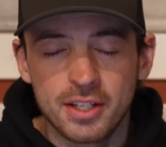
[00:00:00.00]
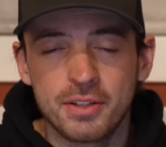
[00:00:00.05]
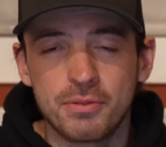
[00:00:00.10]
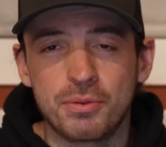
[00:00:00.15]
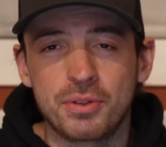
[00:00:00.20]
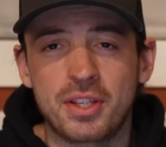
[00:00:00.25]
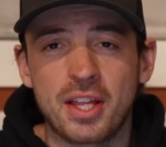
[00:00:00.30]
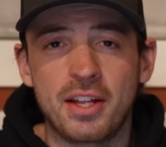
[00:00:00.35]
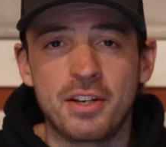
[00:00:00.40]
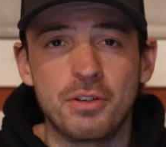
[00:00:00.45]

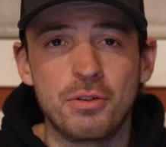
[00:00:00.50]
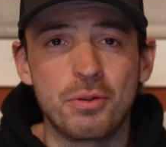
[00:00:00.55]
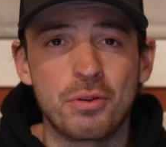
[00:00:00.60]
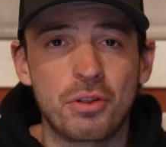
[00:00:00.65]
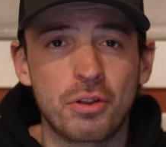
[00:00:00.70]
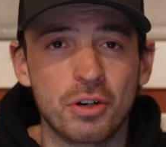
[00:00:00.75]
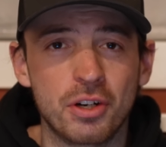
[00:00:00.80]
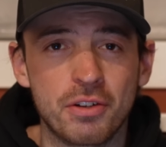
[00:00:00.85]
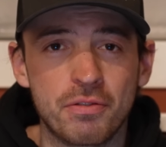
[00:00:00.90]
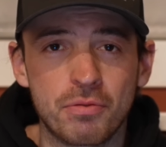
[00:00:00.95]
with that new
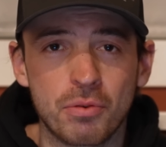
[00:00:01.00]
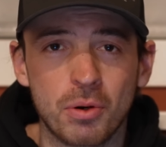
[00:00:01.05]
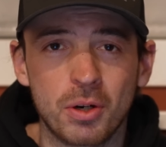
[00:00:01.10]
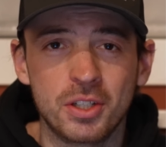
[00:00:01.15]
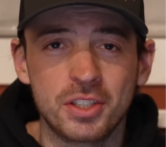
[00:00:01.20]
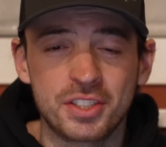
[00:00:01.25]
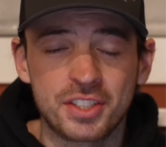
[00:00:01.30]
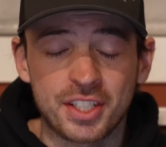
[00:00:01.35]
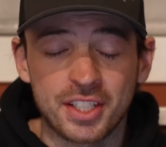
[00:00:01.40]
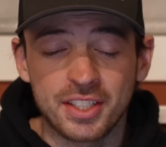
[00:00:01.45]

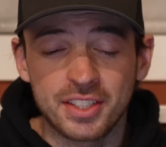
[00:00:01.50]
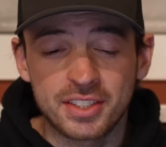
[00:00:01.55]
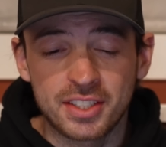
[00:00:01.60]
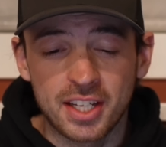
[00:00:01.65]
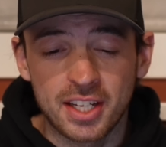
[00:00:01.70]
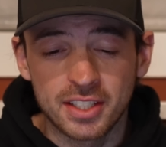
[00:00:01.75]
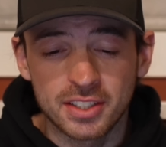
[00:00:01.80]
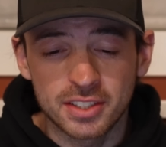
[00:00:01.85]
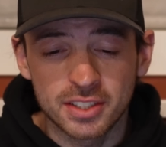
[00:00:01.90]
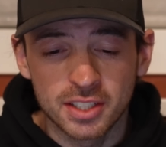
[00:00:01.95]
34-inch ski
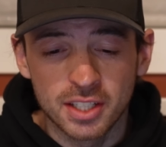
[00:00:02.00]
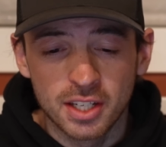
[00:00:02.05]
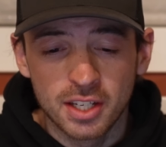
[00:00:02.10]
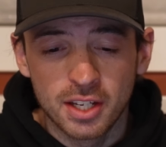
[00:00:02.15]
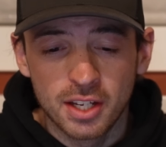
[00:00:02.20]
stance.